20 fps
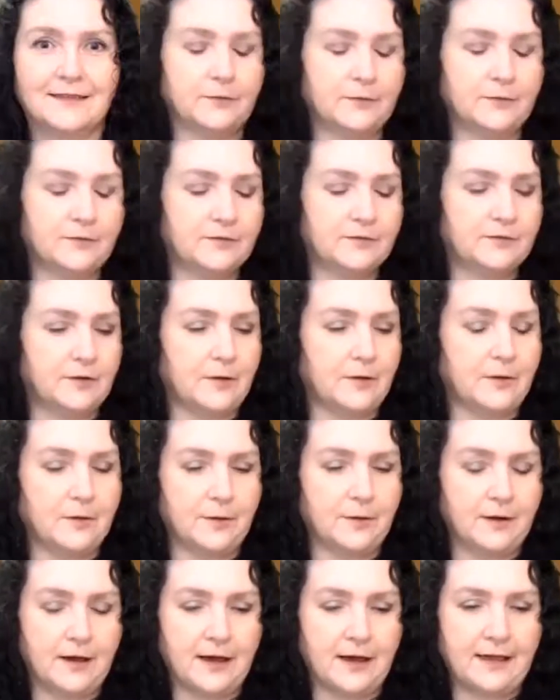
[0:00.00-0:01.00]
so
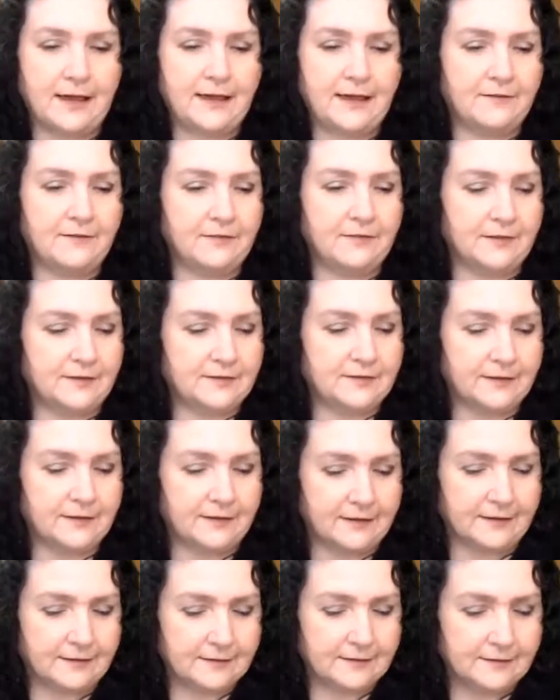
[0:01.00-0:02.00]
I have this
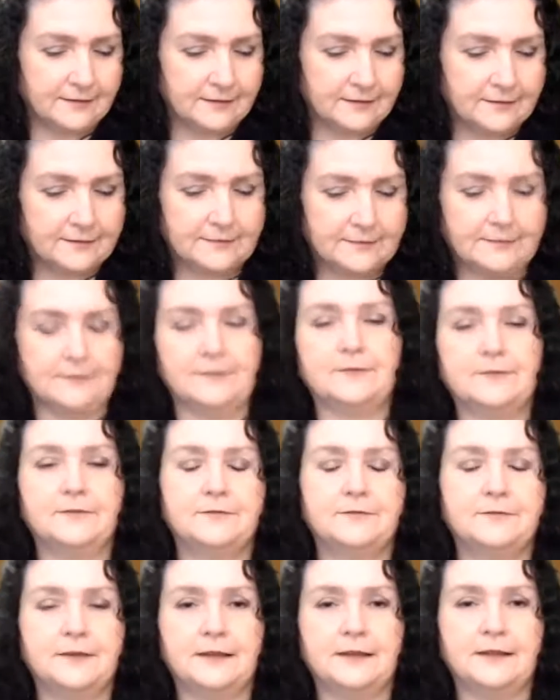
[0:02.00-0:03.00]
like
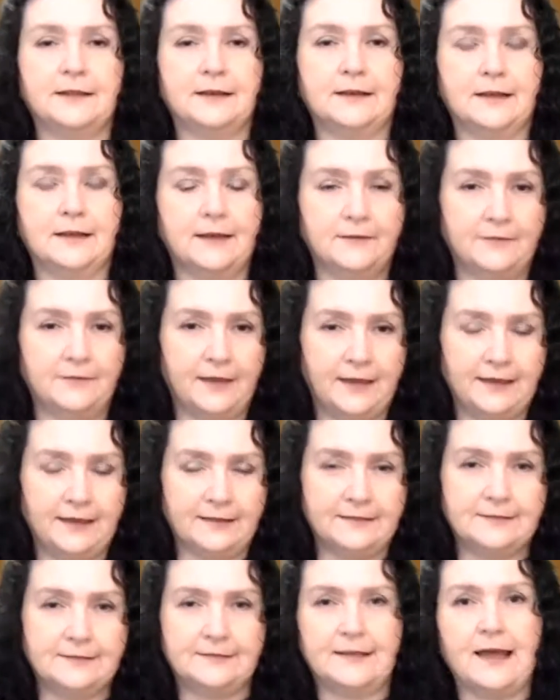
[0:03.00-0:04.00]
feeling of a
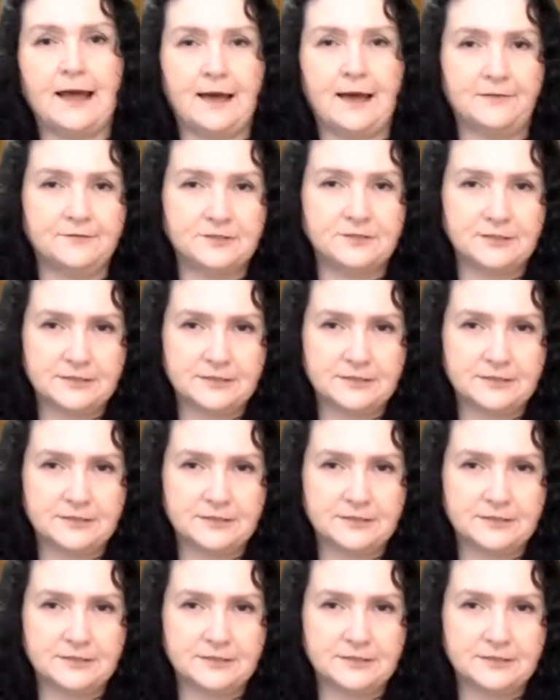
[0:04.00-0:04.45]
staff, just